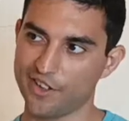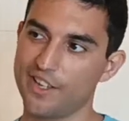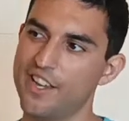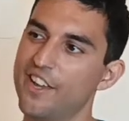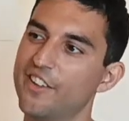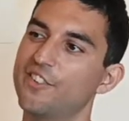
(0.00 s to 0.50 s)
I
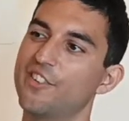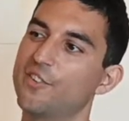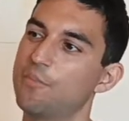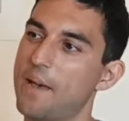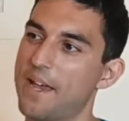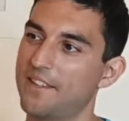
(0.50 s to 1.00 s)

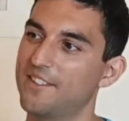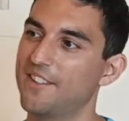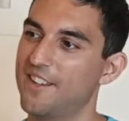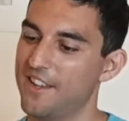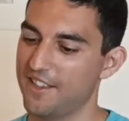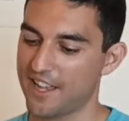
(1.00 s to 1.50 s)
suspect
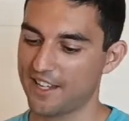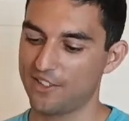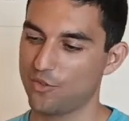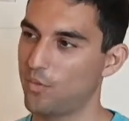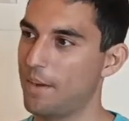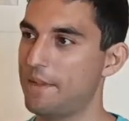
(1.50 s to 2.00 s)
that
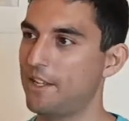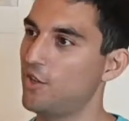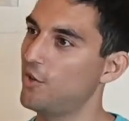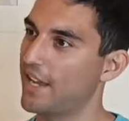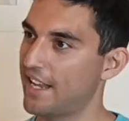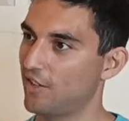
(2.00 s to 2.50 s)
it's women
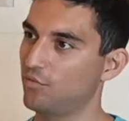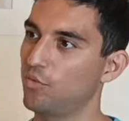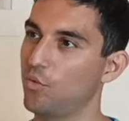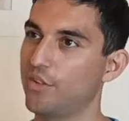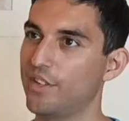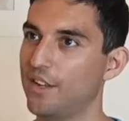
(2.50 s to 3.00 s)
who get a
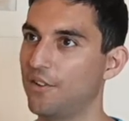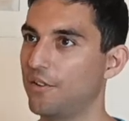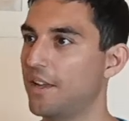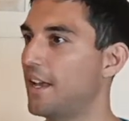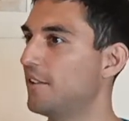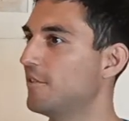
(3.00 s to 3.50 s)
raw deal
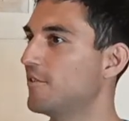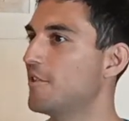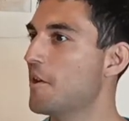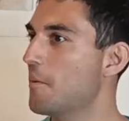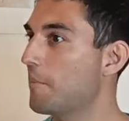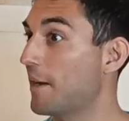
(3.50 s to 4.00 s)
and
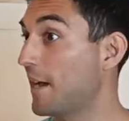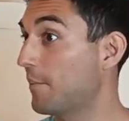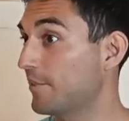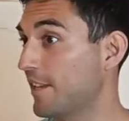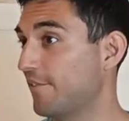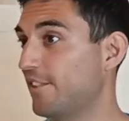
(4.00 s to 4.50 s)

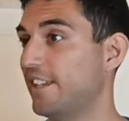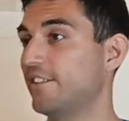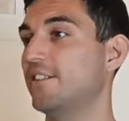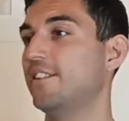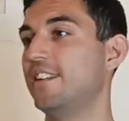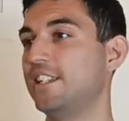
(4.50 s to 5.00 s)
perhaps have
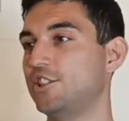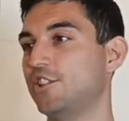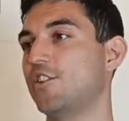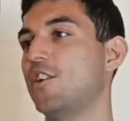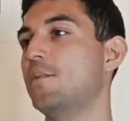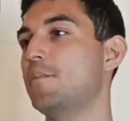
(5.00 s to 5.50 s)
less leisure
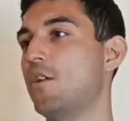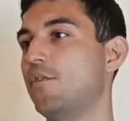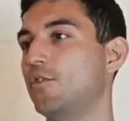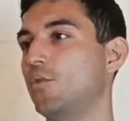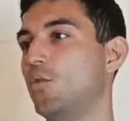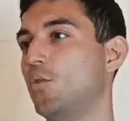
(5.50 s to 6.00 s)
time
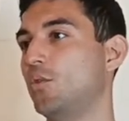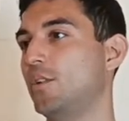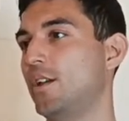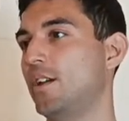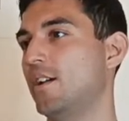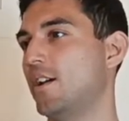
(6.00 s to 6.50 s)
overall,
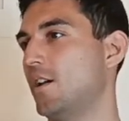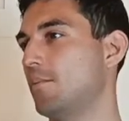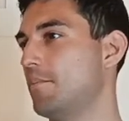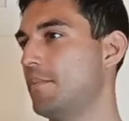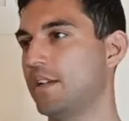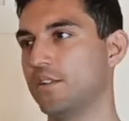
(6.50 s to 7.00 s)

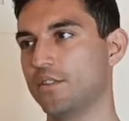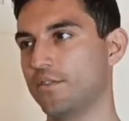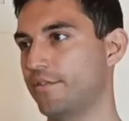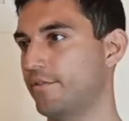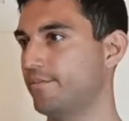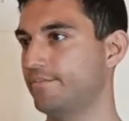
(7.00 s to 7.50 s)
because
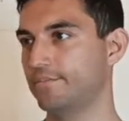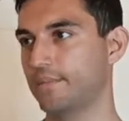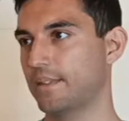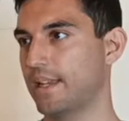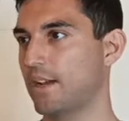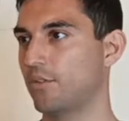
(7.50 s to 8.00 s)
of
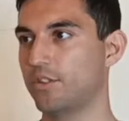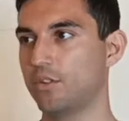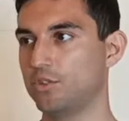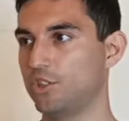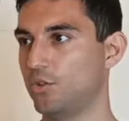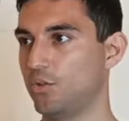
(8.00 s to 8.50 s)

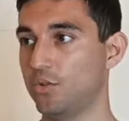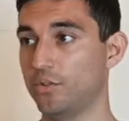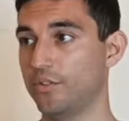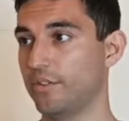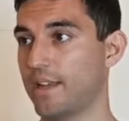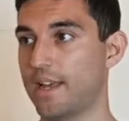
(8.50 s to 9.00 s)
household
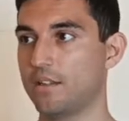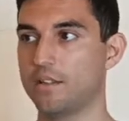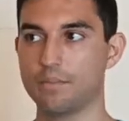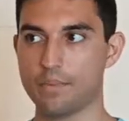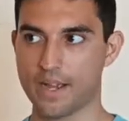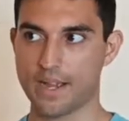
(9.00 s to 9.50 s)
chores and
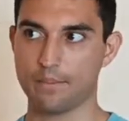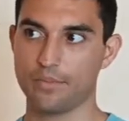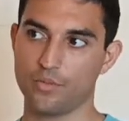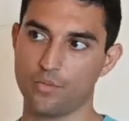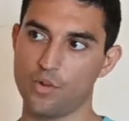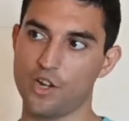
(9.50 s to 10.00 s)

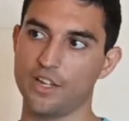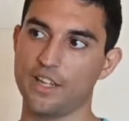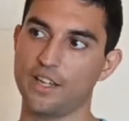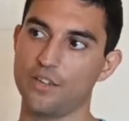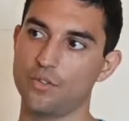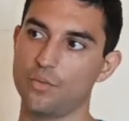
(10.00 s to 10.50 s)
perhaps
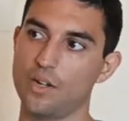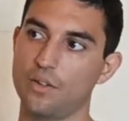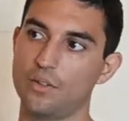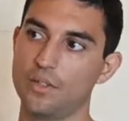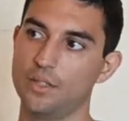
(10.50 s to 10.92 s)
working as well.